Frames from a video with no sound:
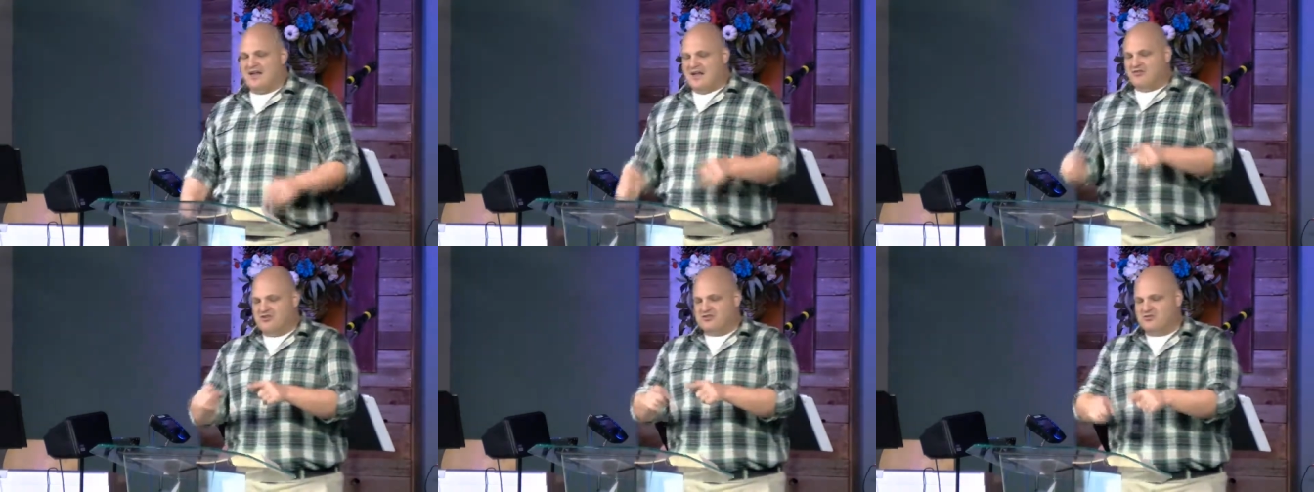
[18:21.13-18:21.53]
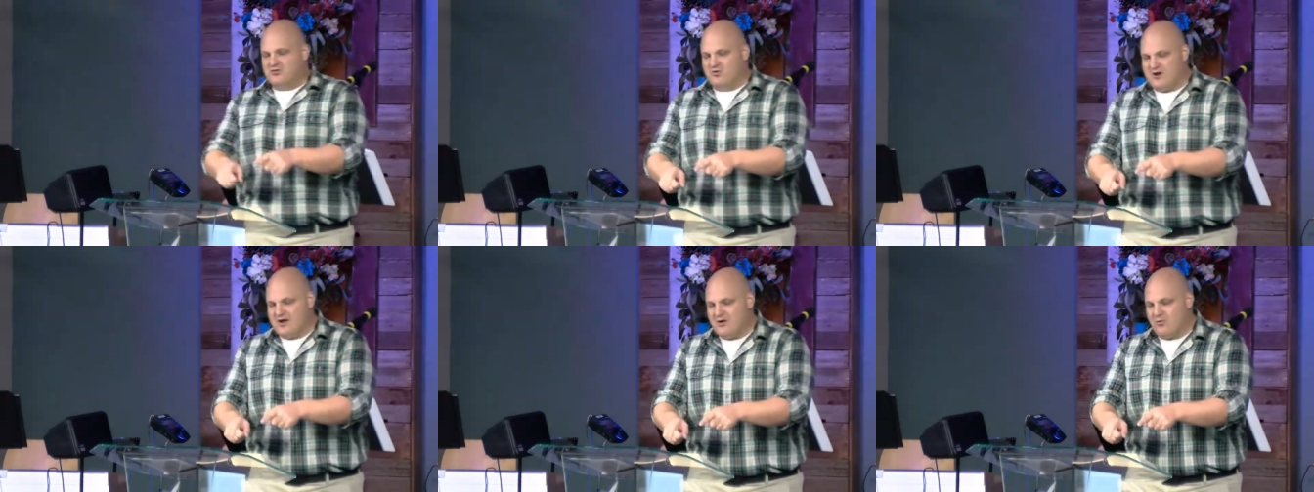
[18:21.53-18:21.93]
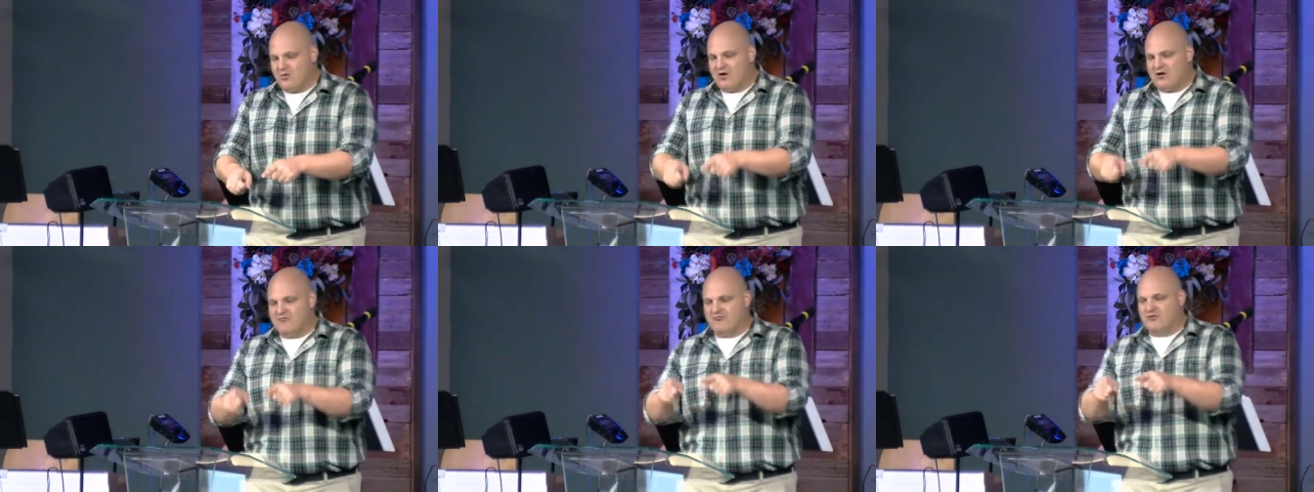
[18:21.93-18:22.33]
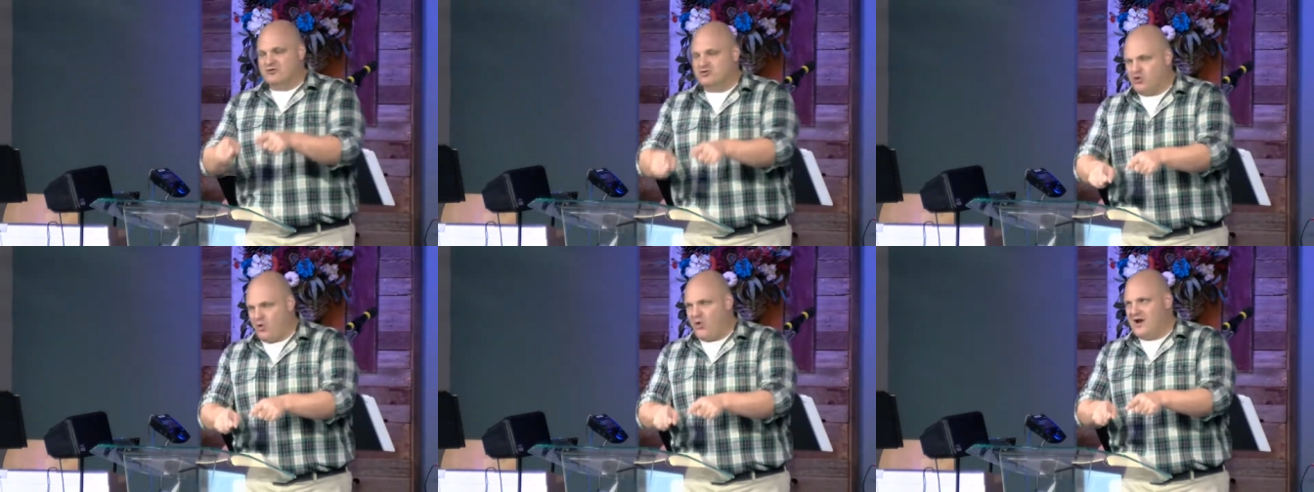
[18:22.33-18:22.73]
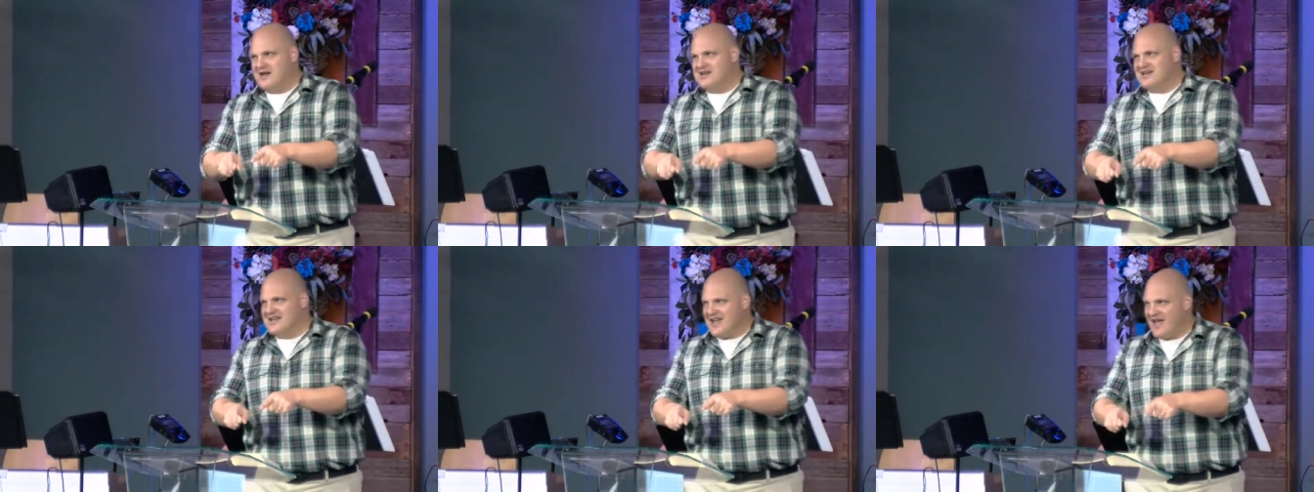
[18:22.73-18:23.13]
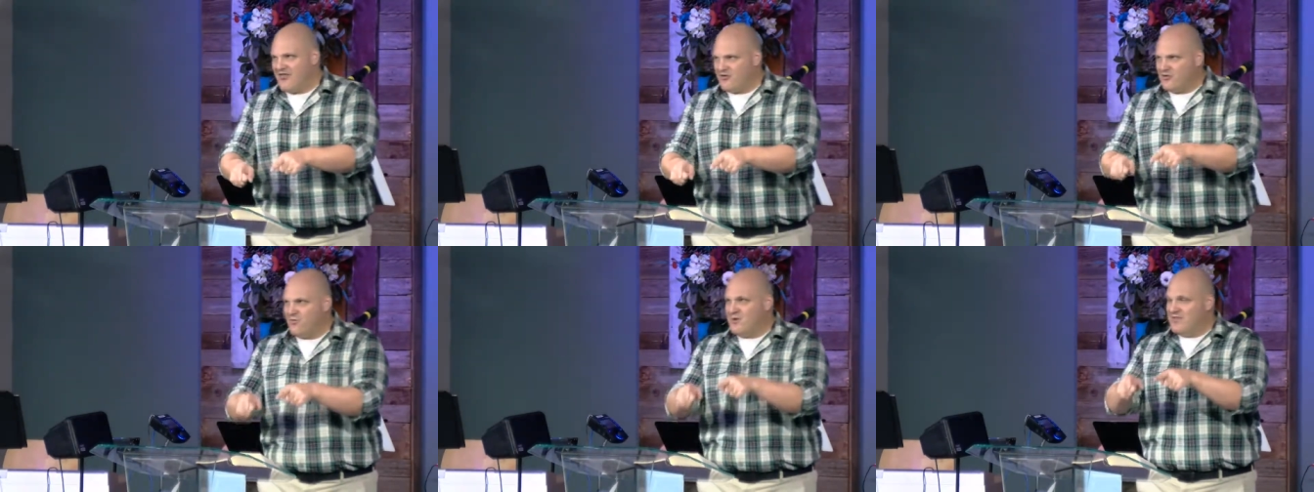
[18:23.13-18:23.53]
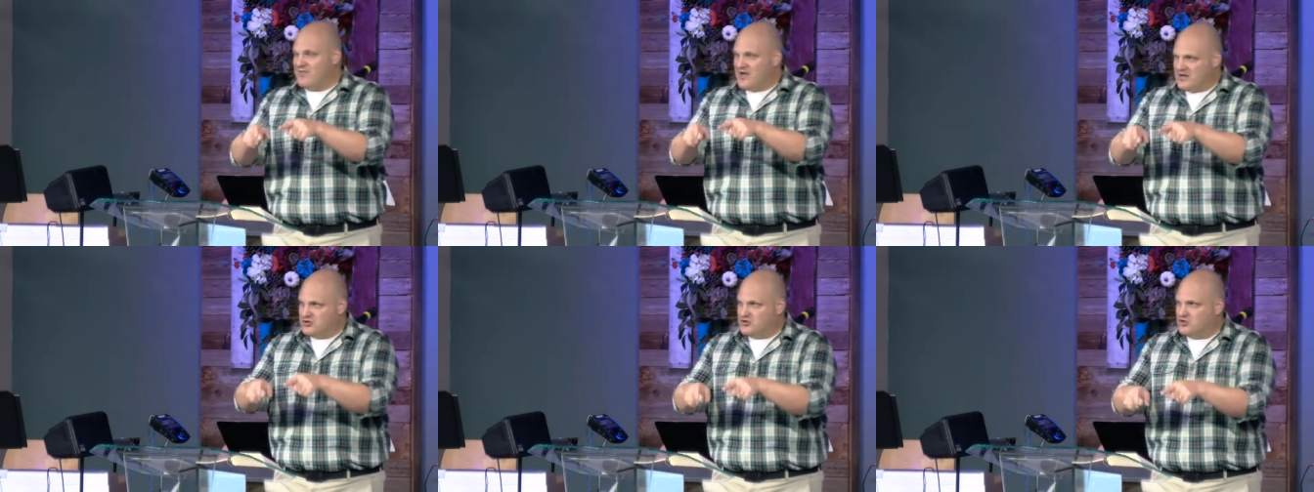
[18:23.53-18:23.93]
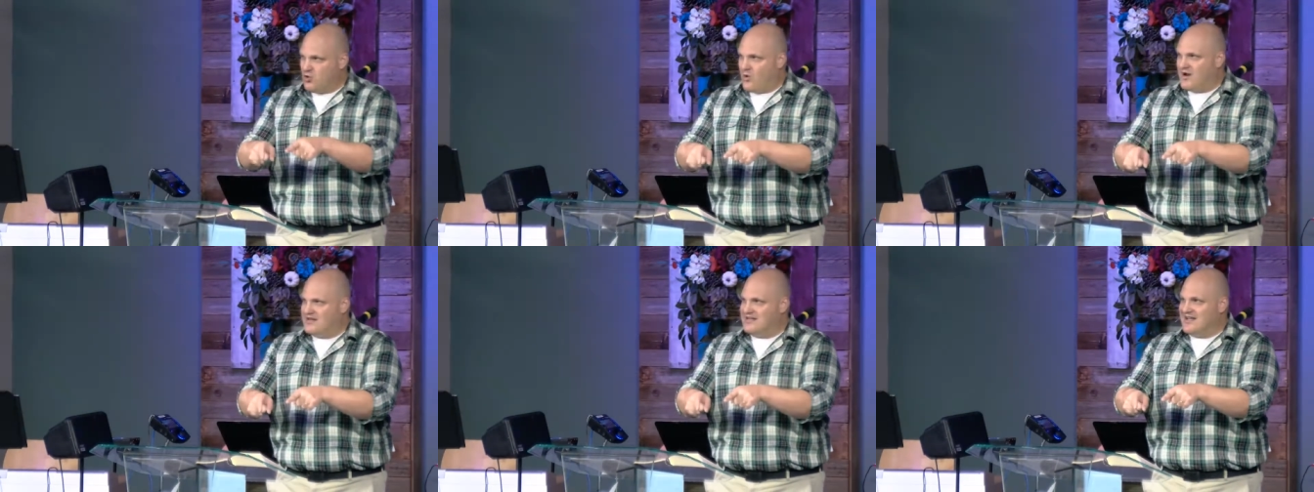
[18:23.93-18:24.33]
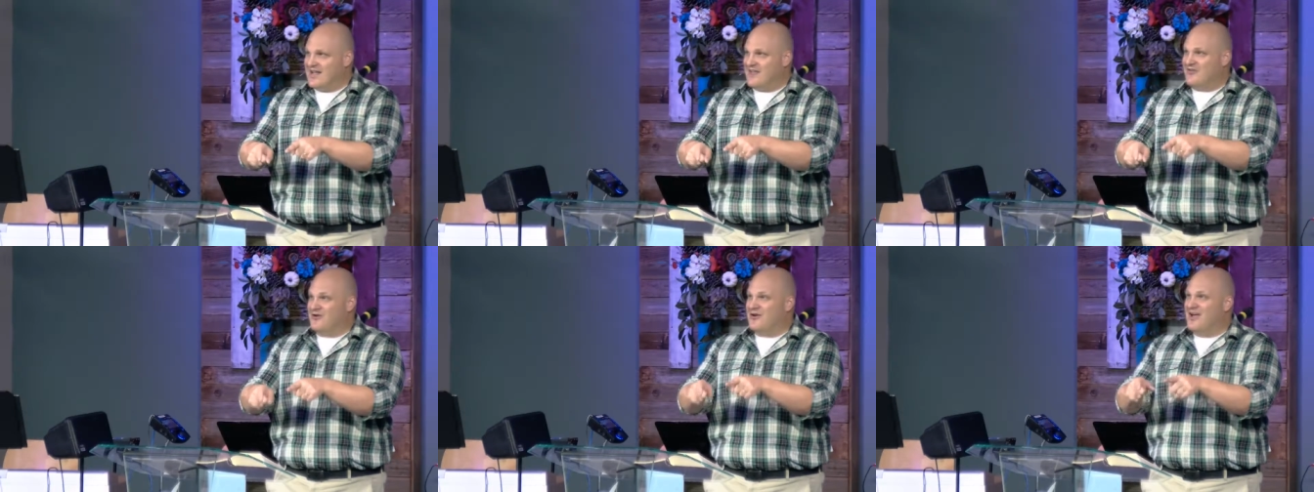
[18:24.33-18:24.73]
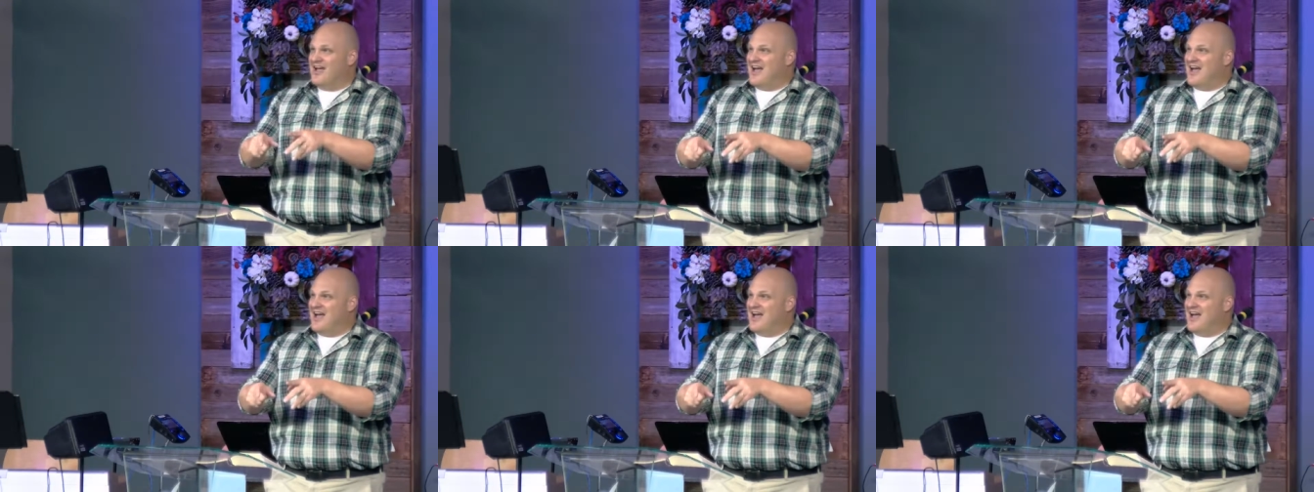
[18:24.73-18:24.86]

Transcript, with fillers: This Greek word for join together, when they join together,